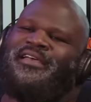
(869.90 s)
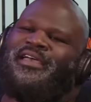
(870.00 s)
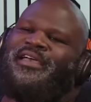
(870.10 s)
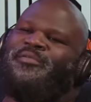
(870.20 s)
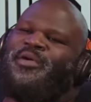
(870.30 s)

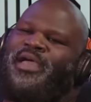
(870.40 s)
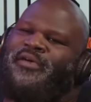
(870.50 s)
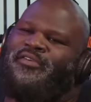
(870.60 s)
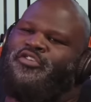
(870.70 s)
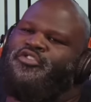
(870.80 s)
And we have
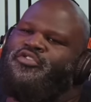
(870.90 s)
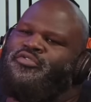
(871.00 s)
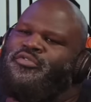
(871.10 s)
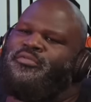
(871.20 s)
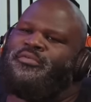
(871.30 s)
a
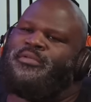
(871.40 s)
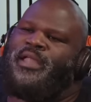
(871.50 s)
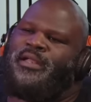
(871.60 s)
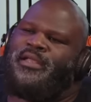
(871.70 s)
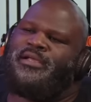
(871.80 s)
crew
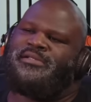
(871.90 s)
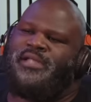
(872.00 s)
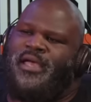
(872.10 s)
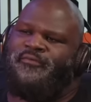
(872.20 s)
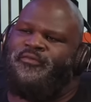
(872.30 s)
that does
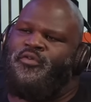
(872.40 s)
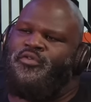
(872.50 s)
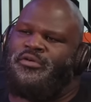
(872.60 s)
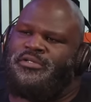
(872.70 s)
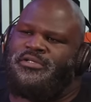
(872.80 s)
that
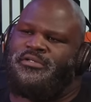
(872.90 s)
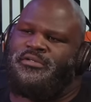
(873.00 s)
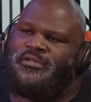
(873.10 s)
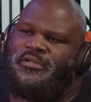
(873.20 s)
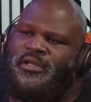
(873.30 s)
for us.
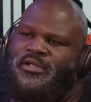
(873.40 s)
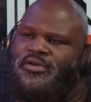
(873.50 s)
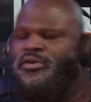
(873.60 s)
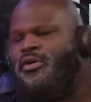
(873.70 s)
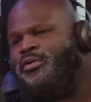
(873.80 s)
And you
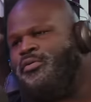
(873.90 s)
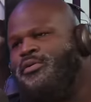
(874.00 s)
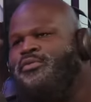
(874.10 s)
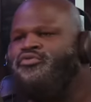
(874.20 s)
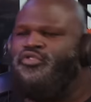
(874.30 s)
go and
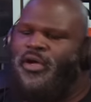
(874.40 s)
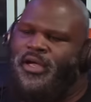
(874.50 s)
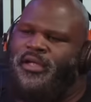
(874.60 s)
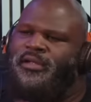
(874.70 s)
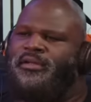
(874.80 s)
you
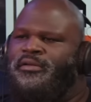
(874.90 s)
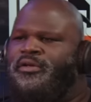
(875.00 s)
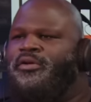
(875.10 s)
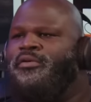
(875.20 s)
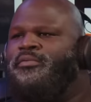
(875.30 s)
try and, you
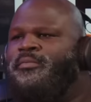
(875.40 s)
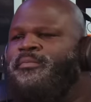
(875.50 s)
know,